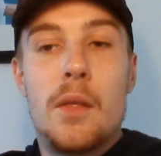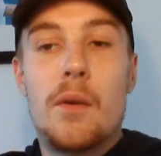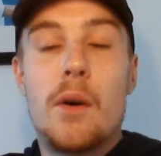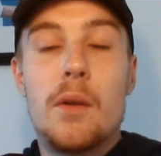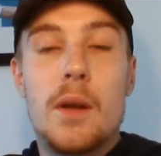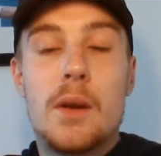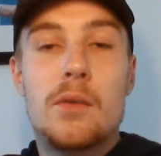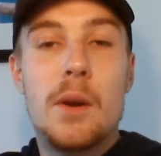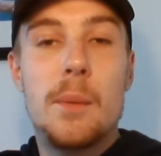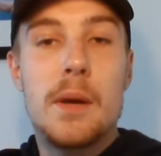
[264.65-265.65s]
they're all
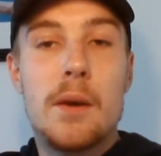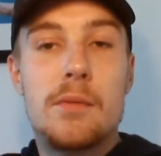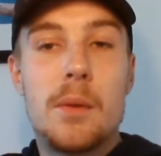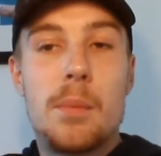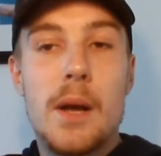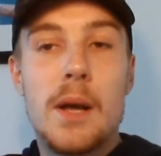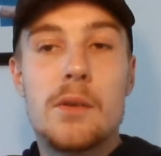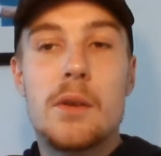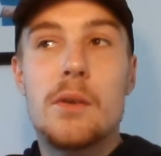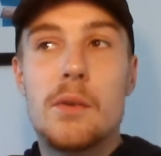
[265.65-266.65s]
extremely gifted
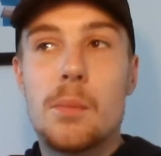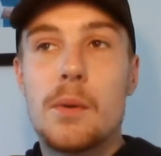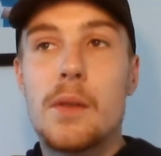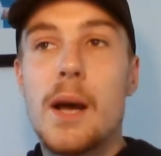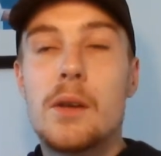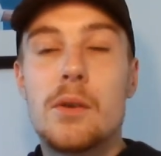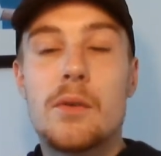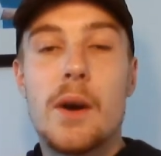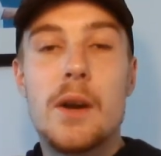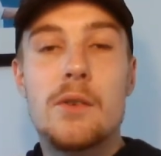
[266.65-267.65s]
players, and with the likes
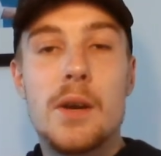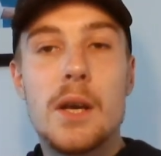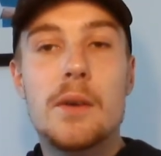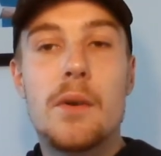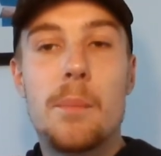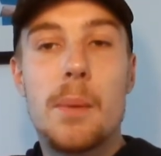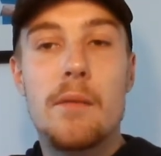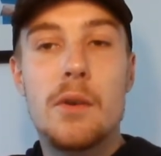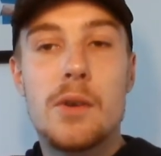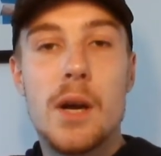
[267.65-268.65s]
of Krejcikova and
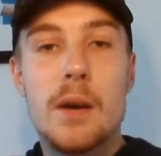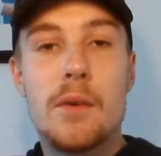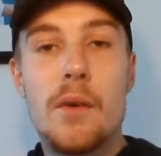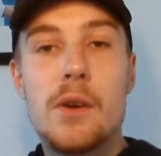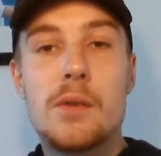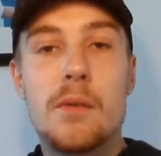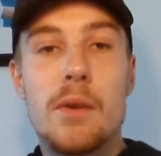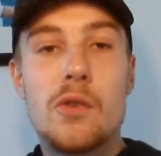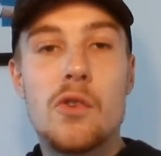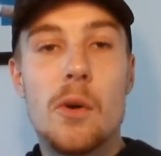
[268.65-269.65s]
Pavlyuchenkova reaching the
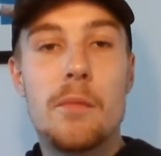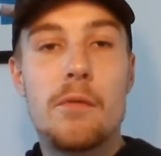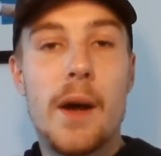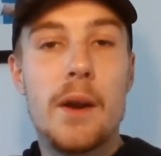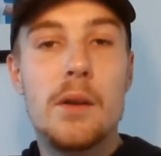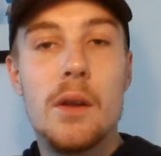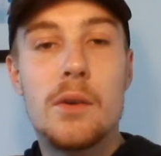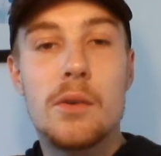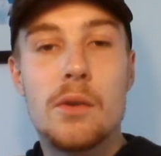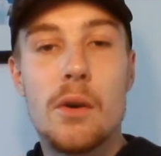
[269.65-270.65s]
French Open final, it
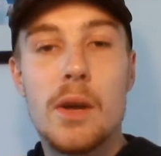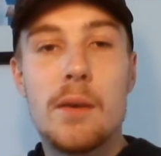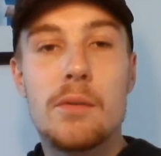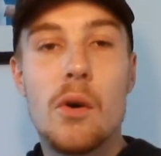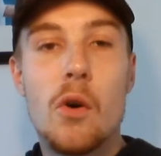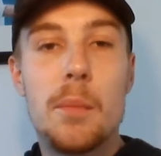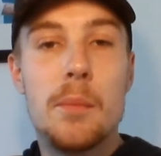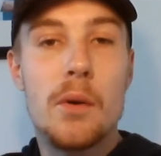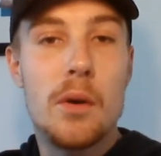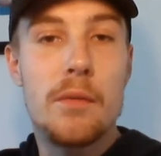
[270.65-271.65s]
just sort of gives hope
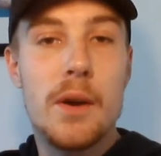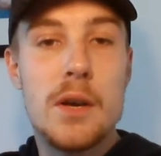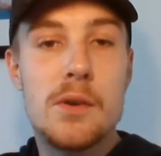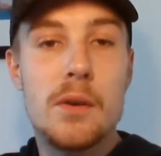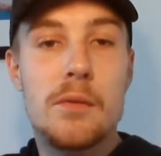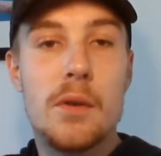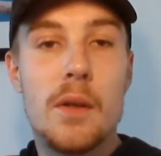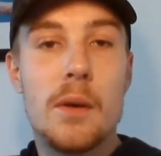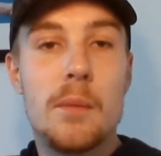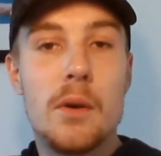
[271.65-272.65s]
and motivation to
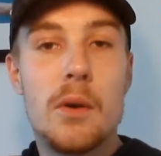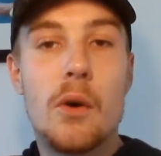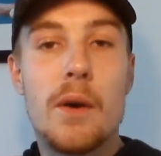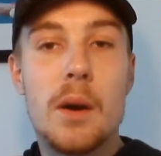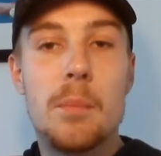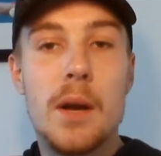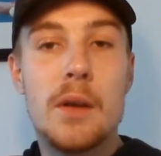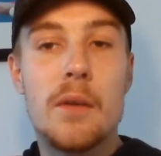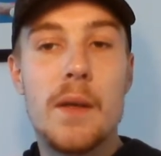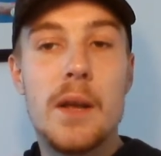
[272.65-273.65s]
the low-ranked
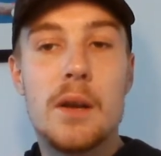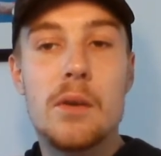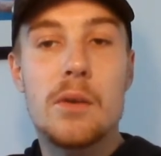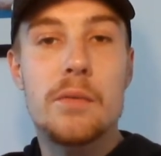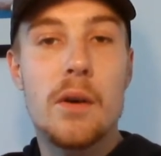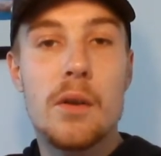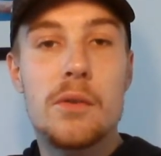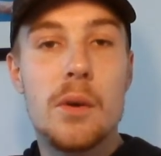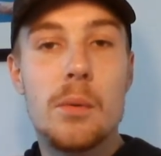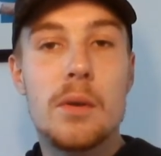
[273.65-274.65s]
players that they can just follow
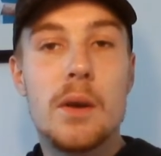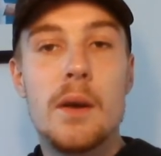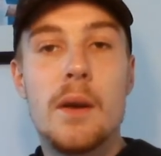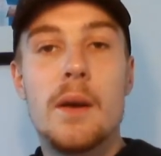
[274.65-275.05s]
suit.